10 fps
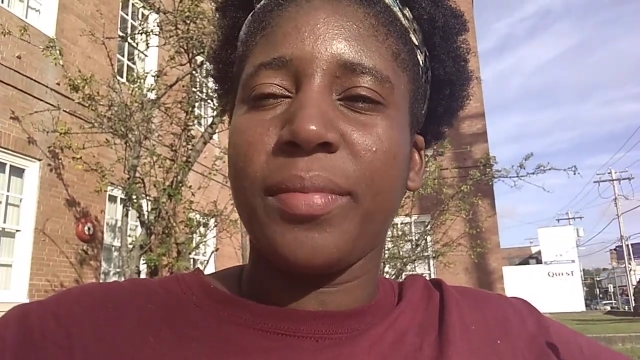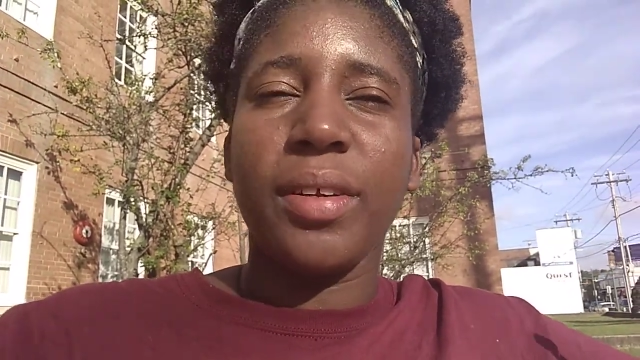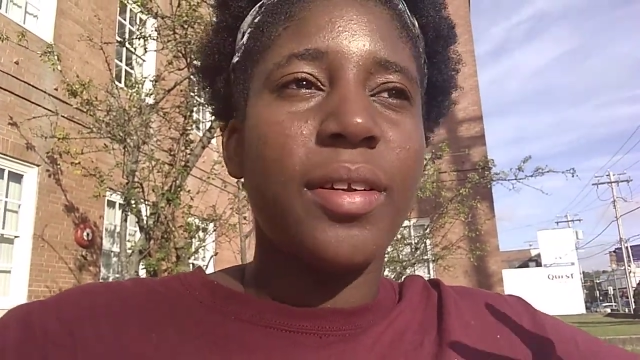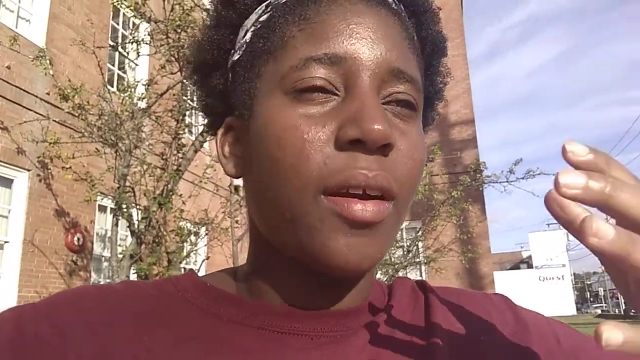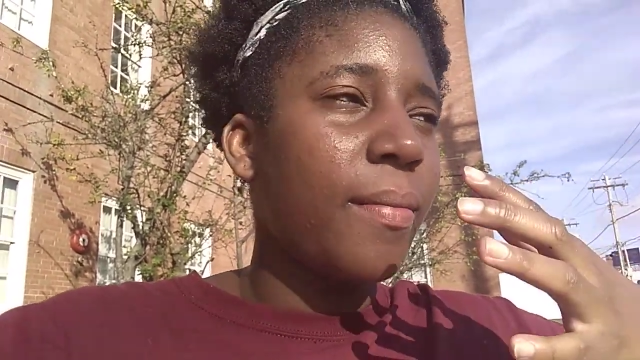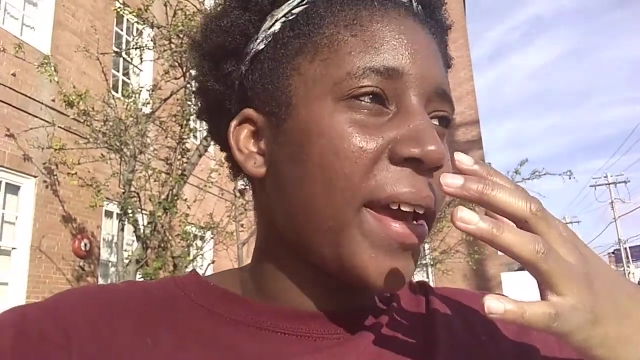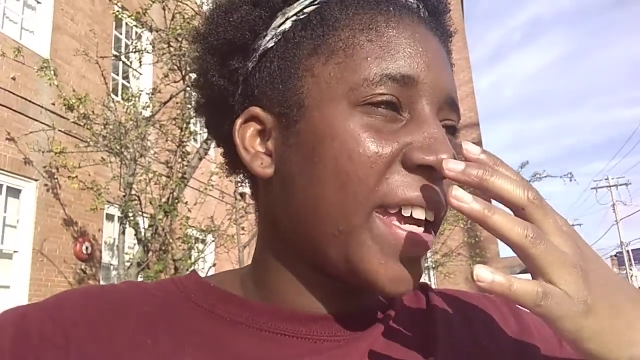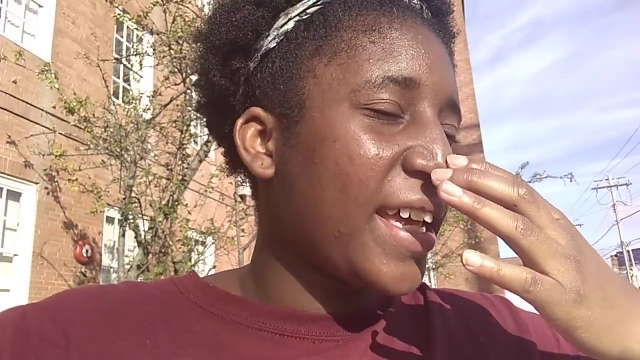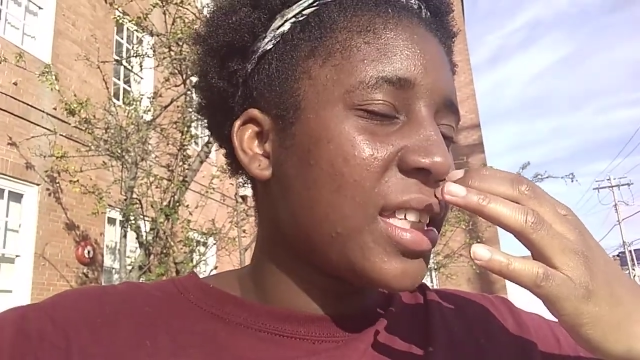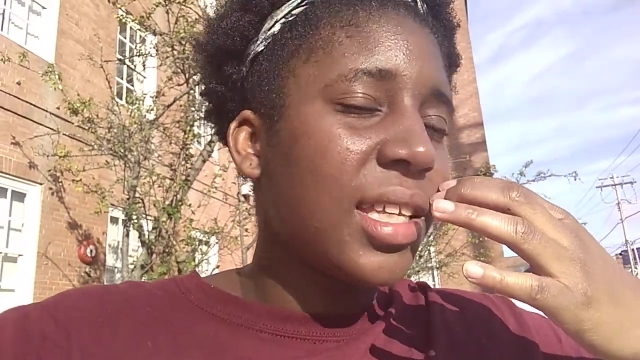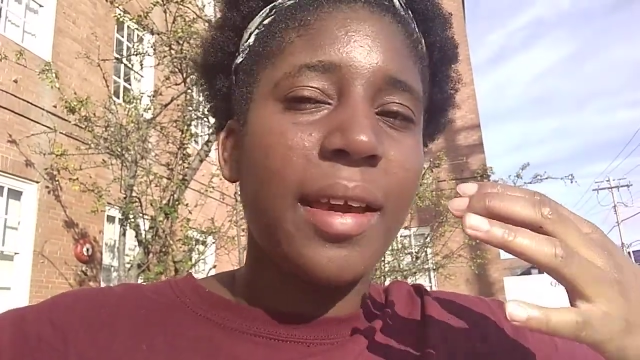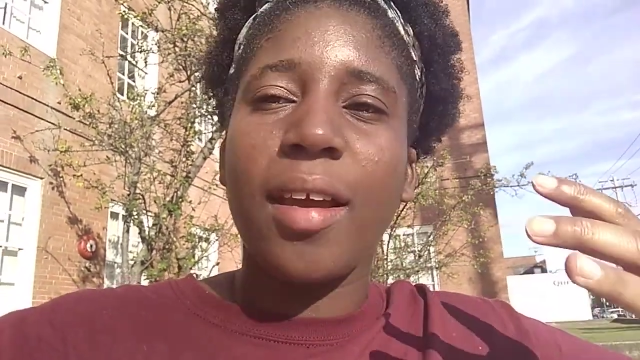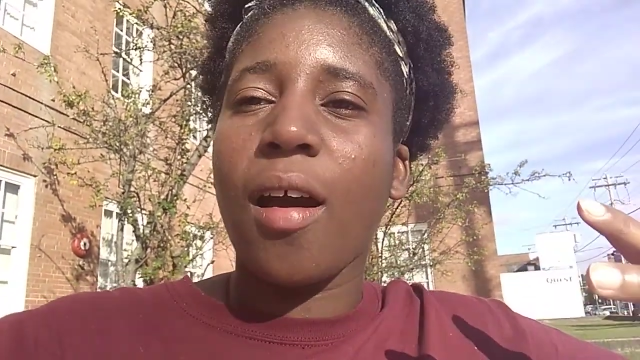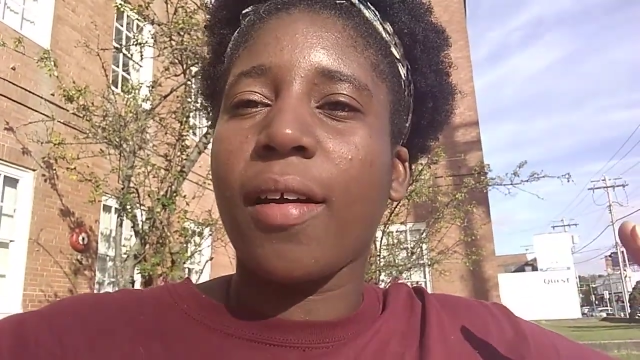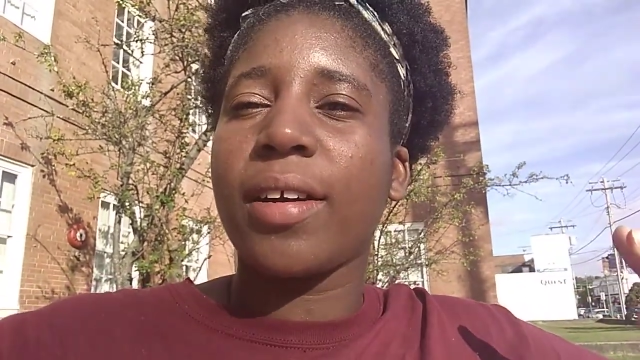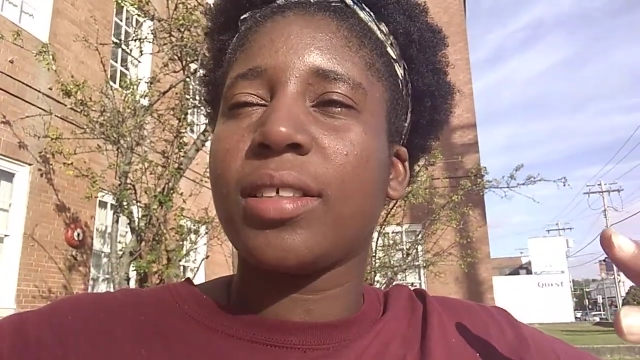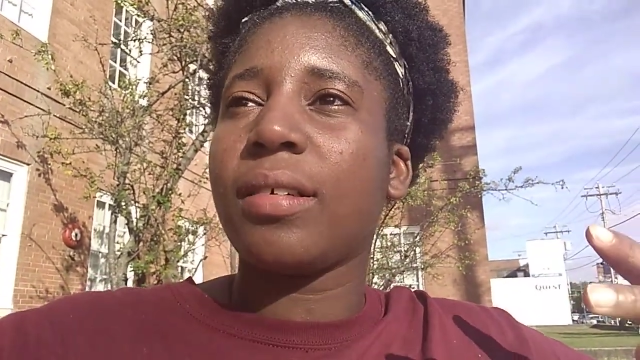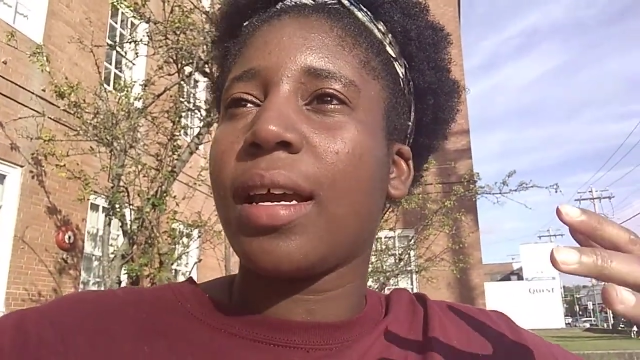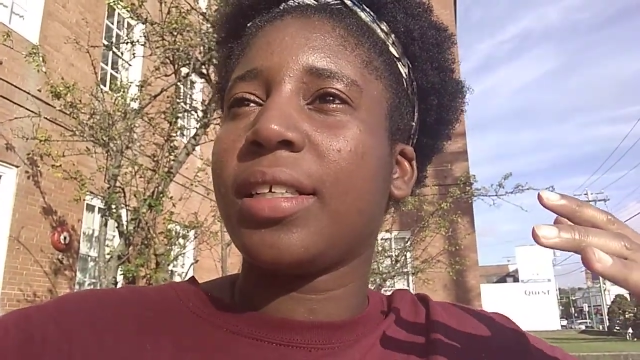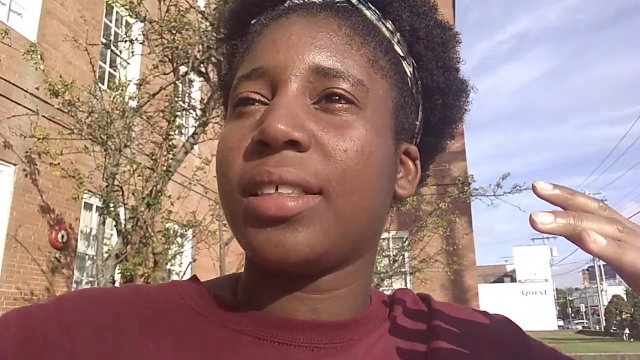You know, my kids like art,
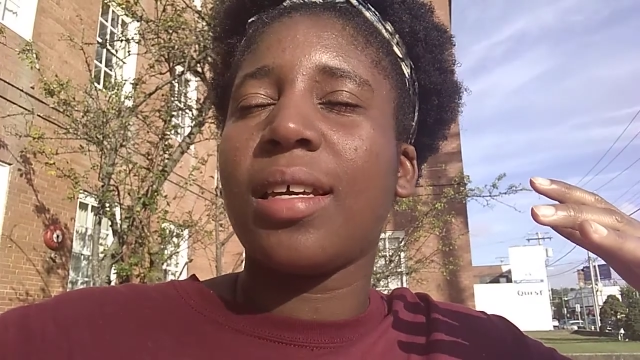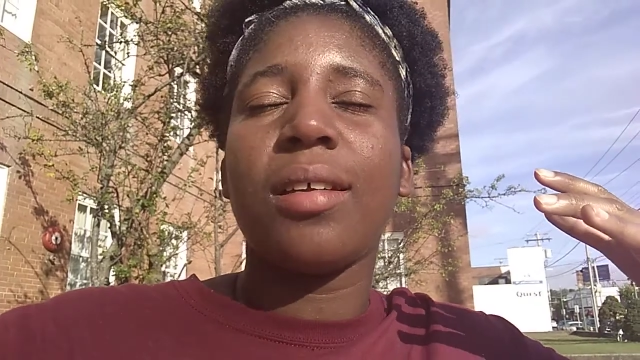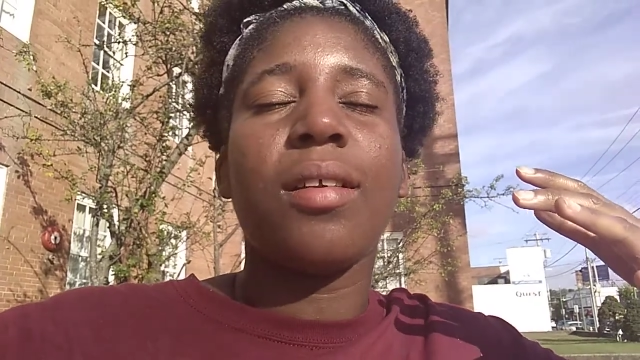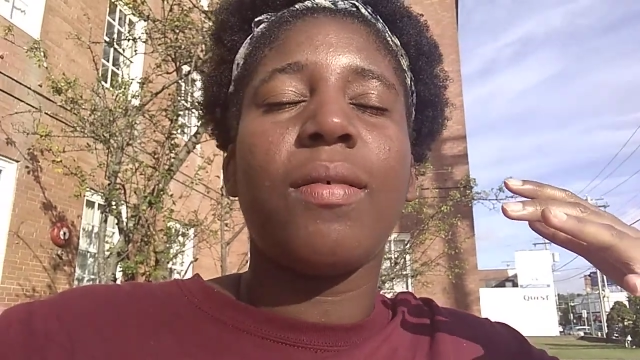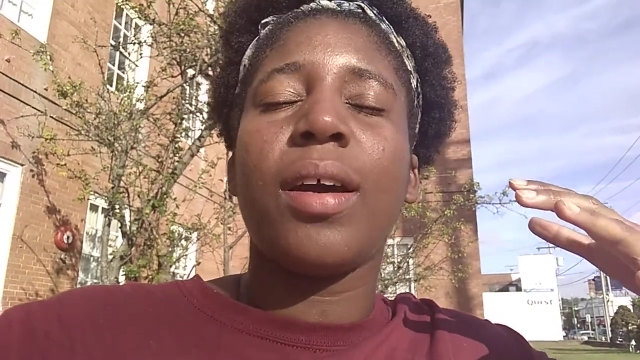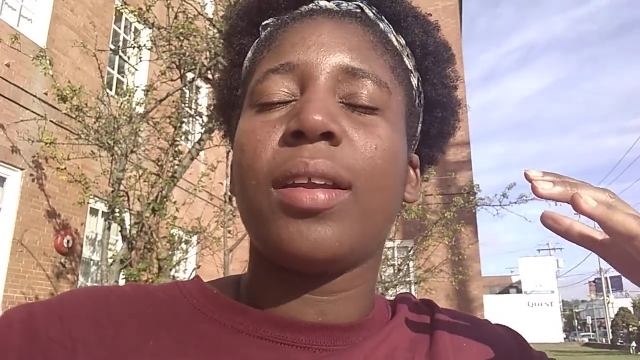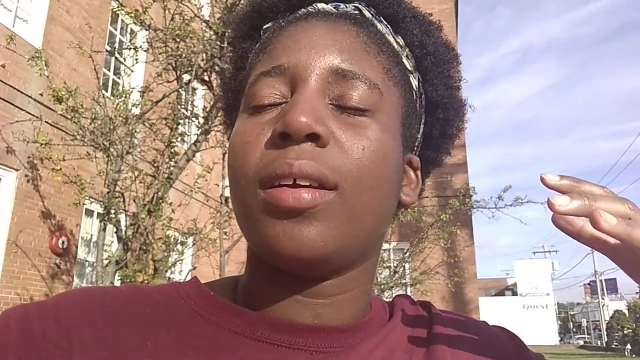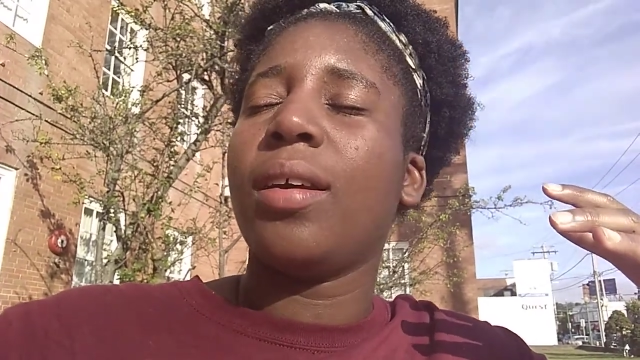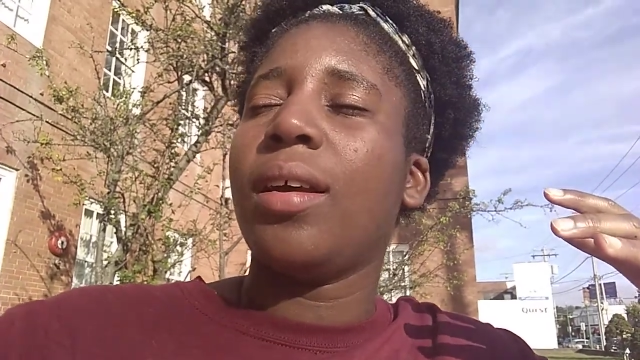so I just said, you know what,